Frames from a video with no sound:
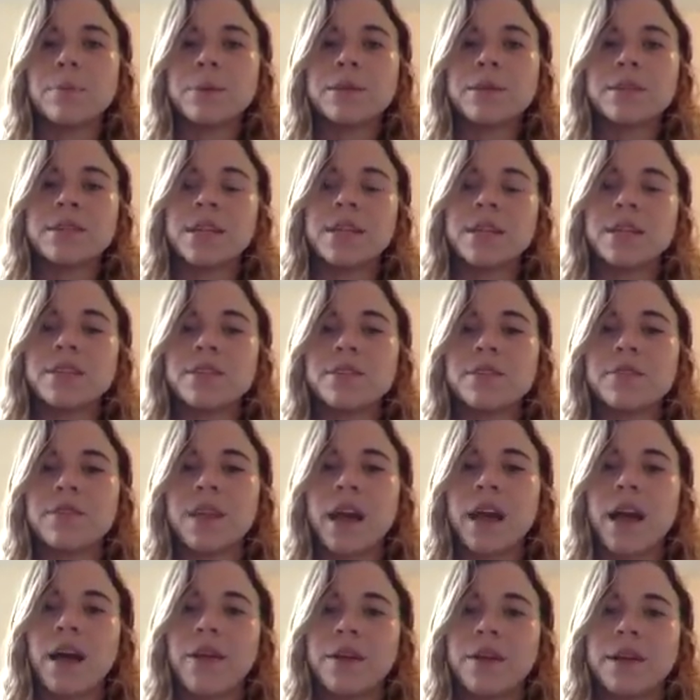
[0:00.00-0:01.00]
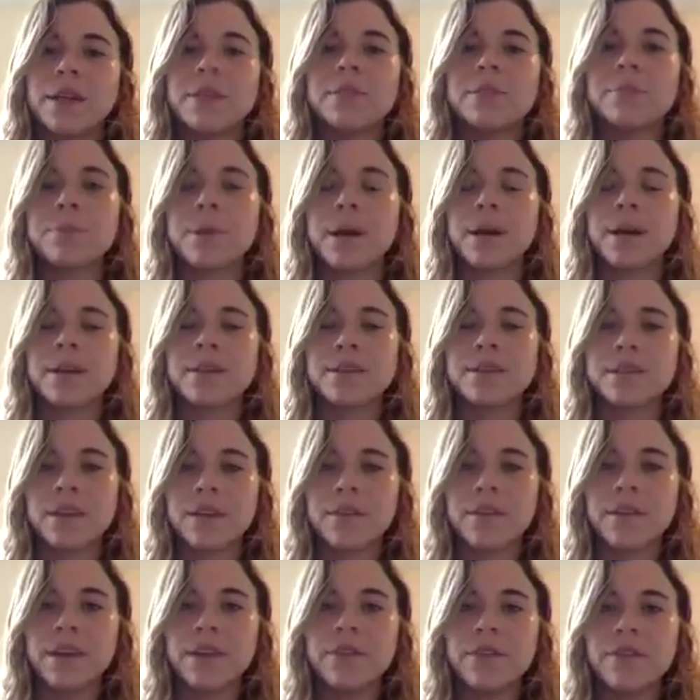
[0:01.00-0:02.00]
percentage of calories per
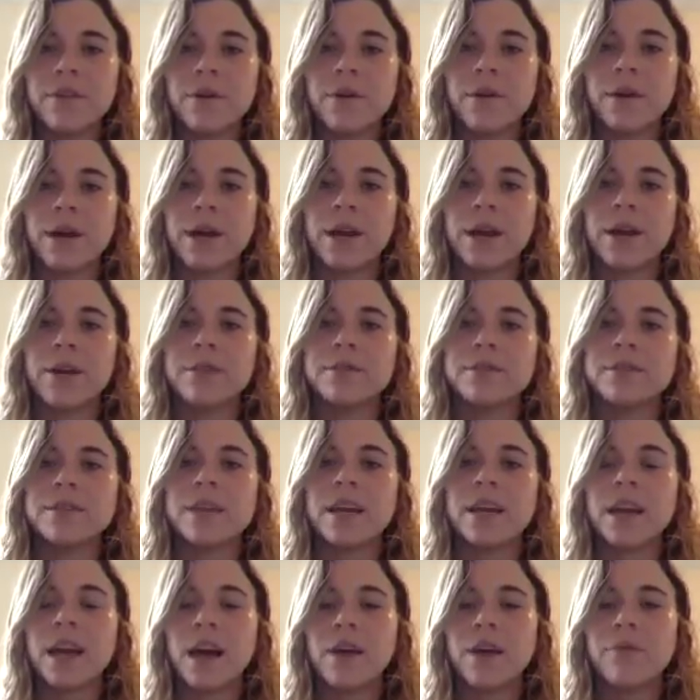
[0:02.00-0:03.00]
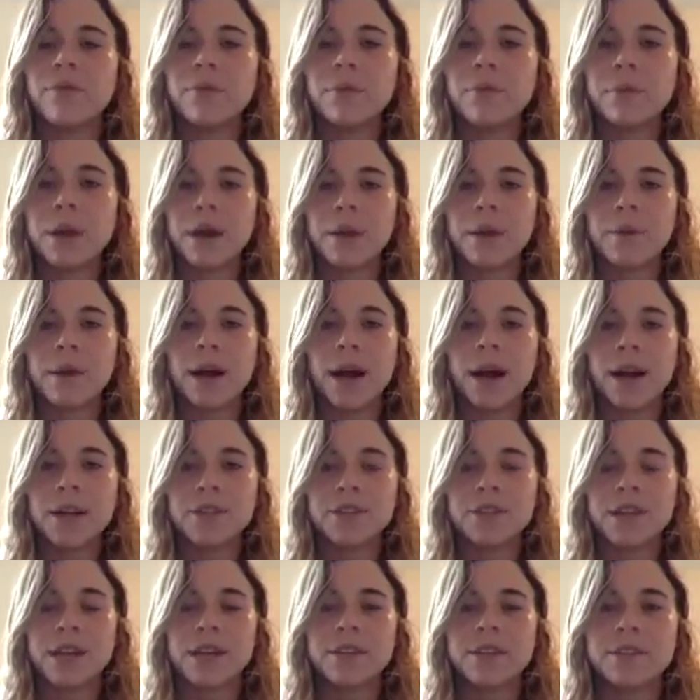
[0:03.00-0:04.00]
serving of Oreos that come from
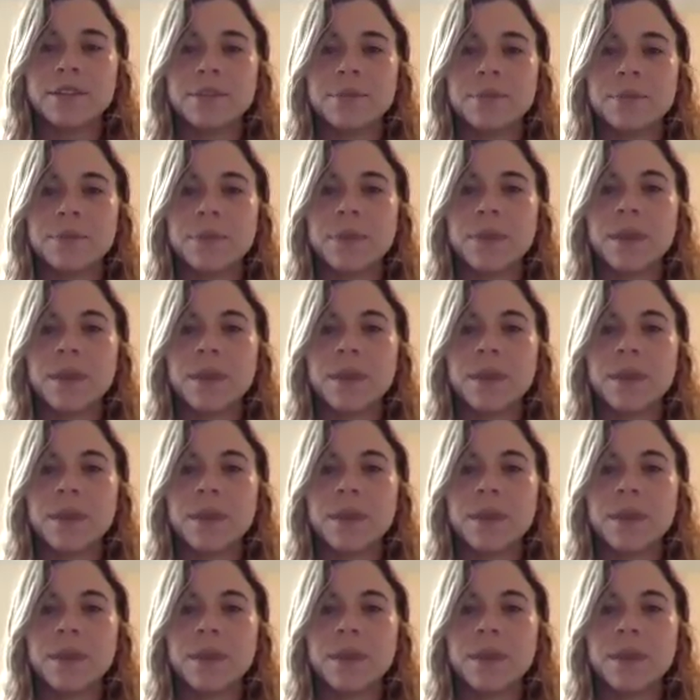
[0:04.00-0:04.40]
carbohydrates.